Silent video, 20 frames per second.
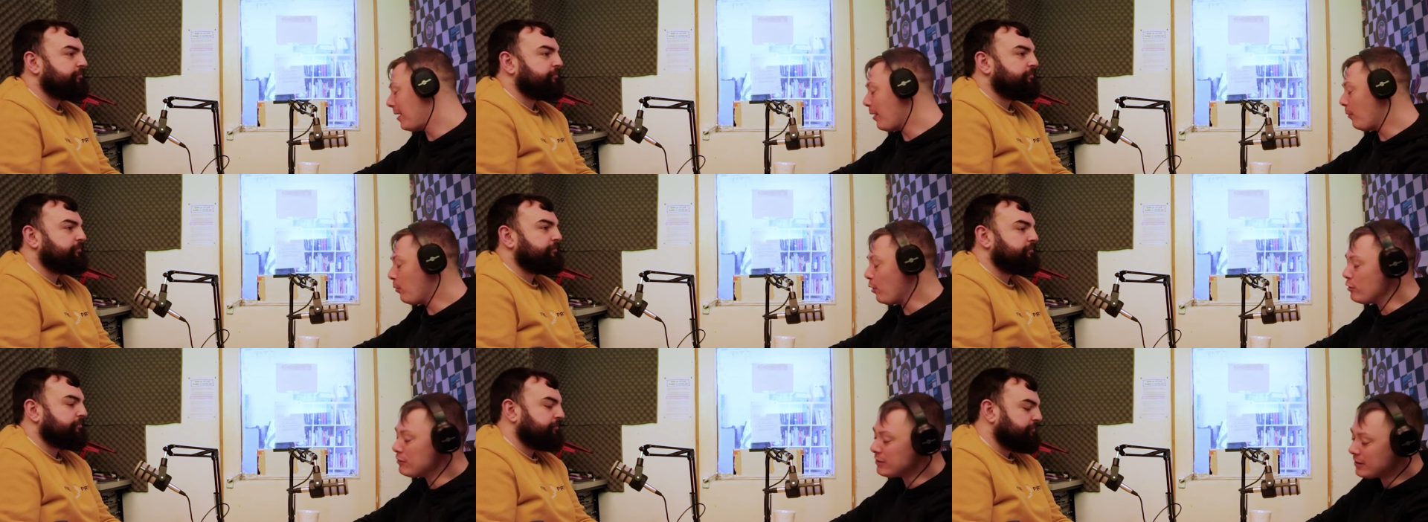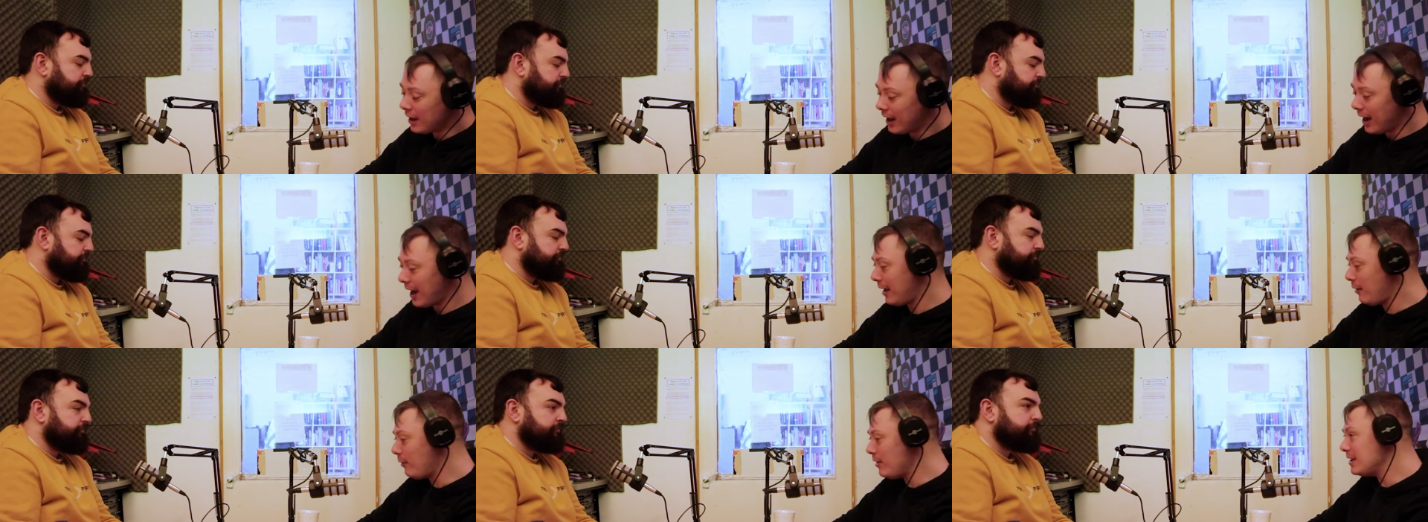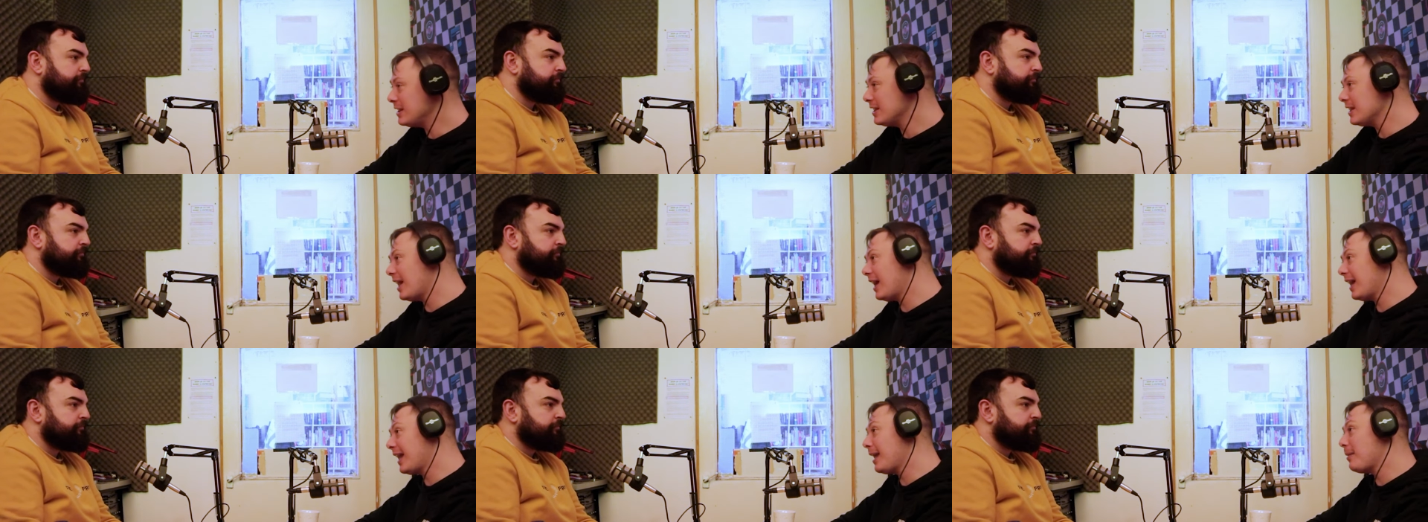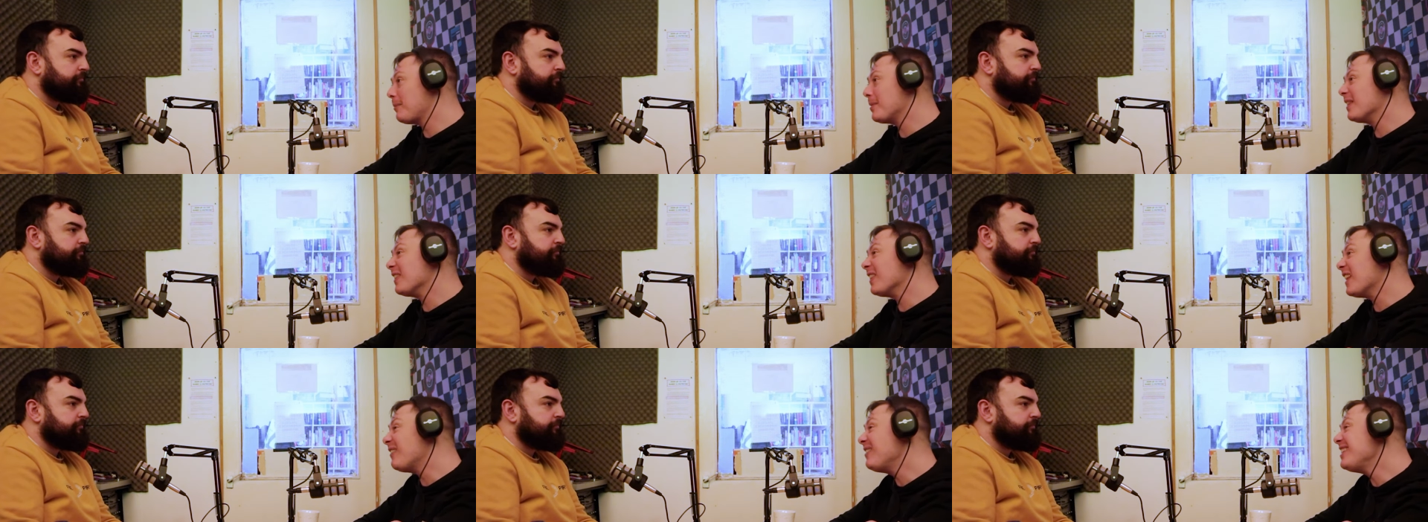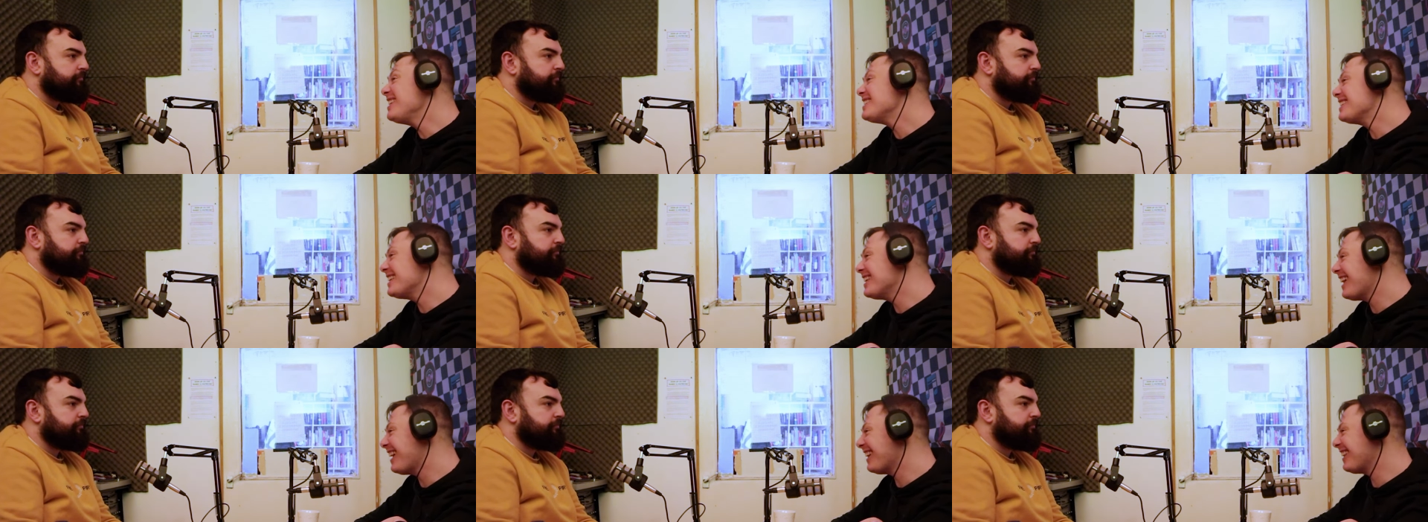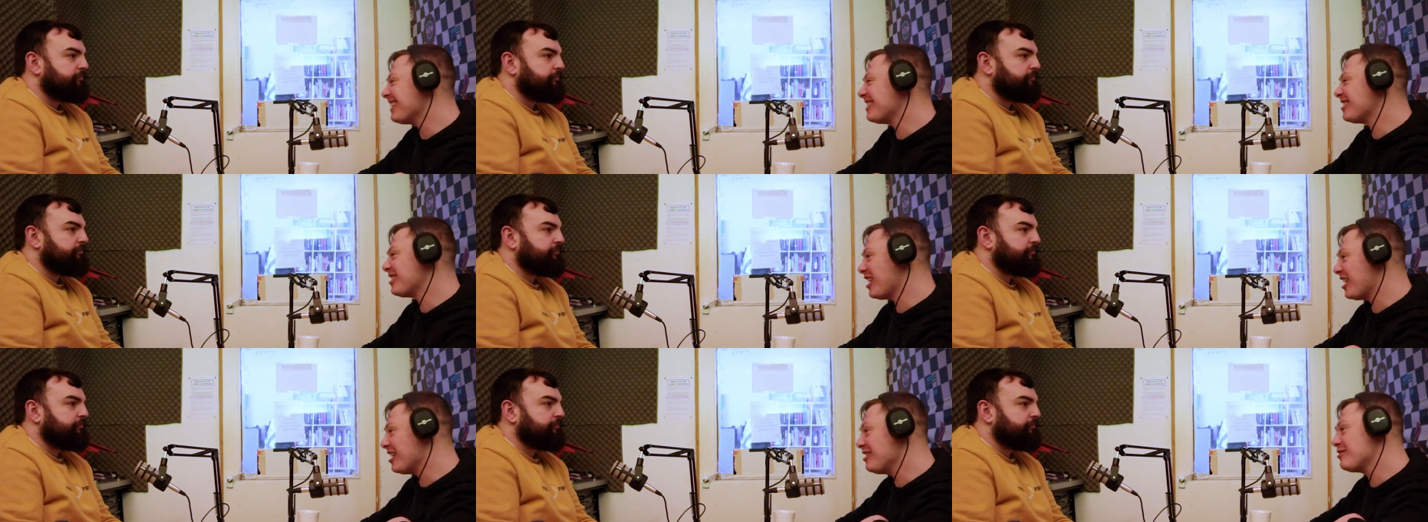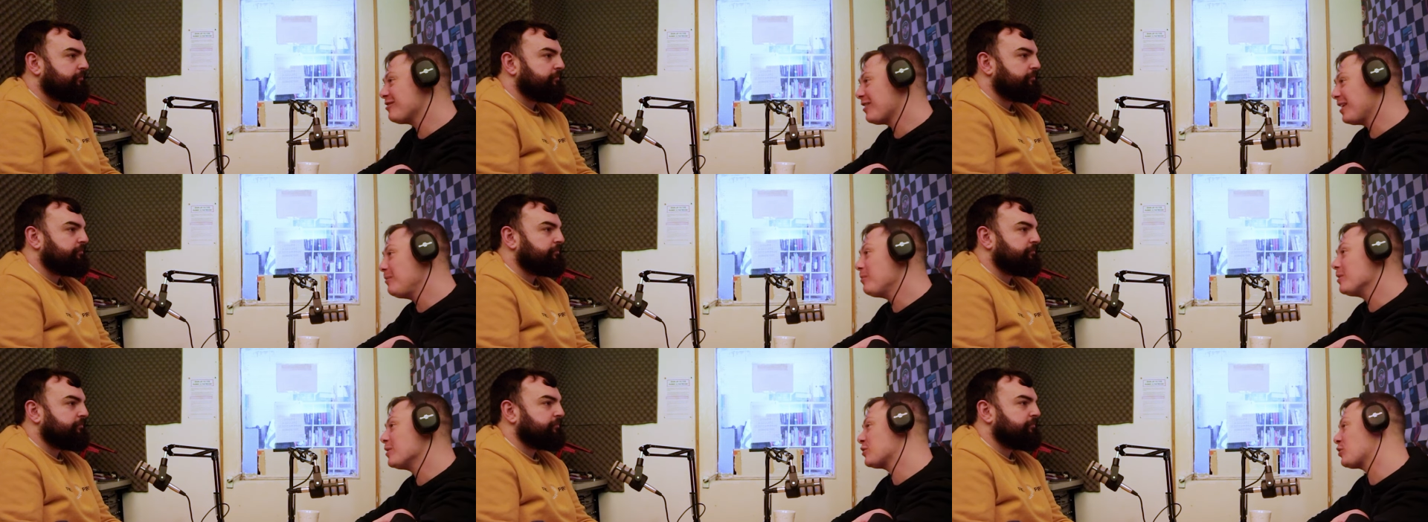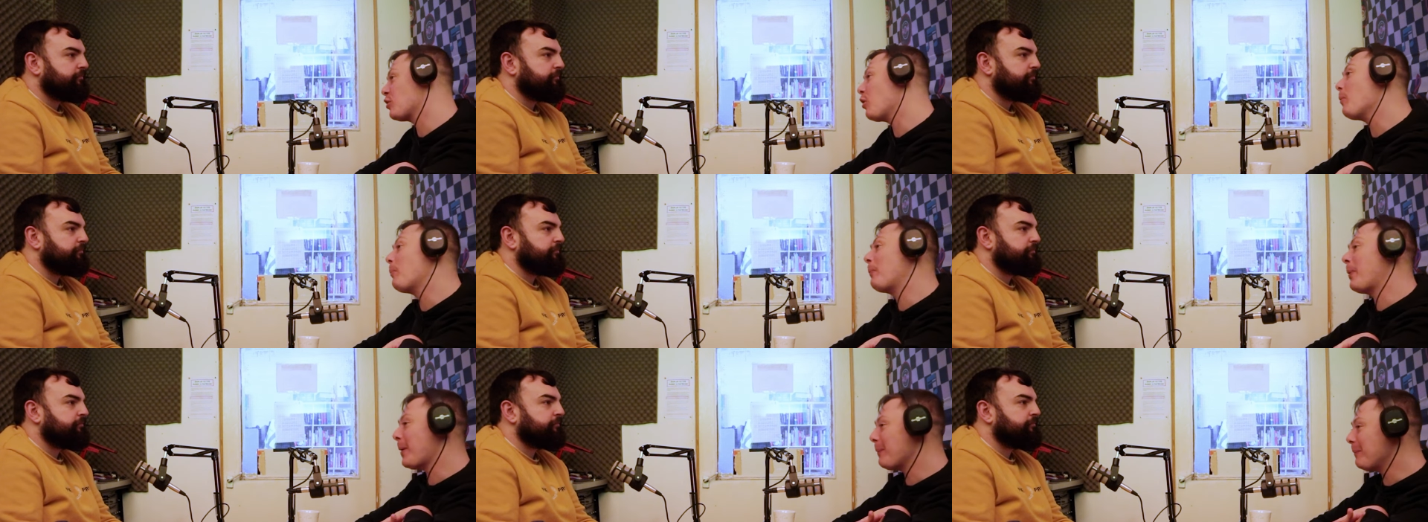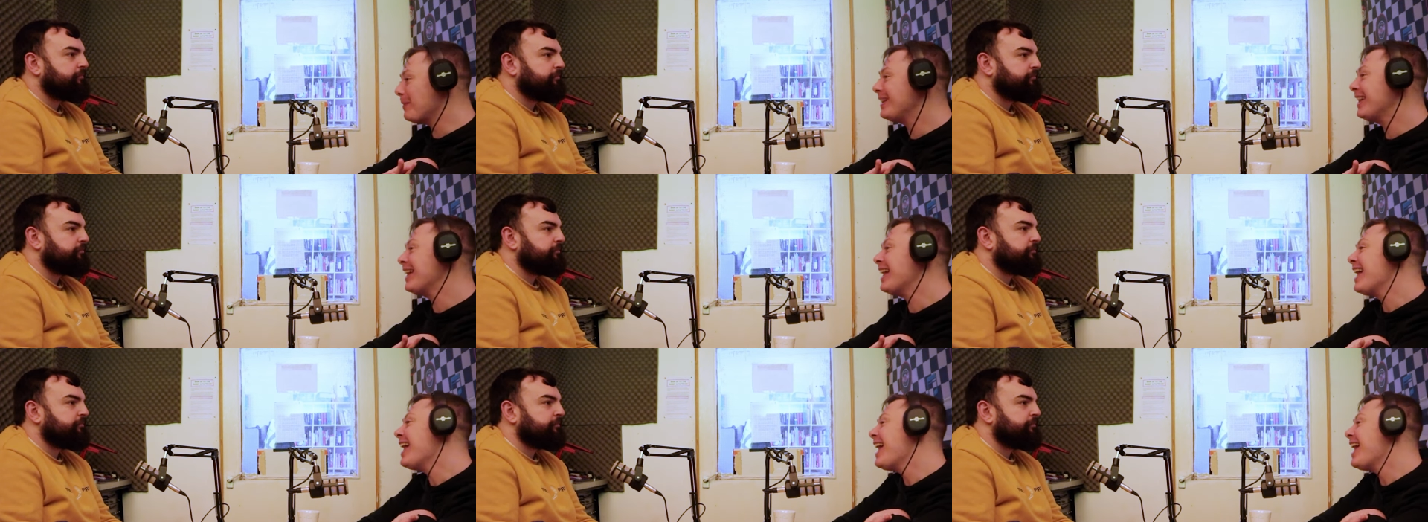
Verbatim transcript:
Speaker 1: I watched the highlights of that game, and Livingston had a chance, right, but Scott Pittman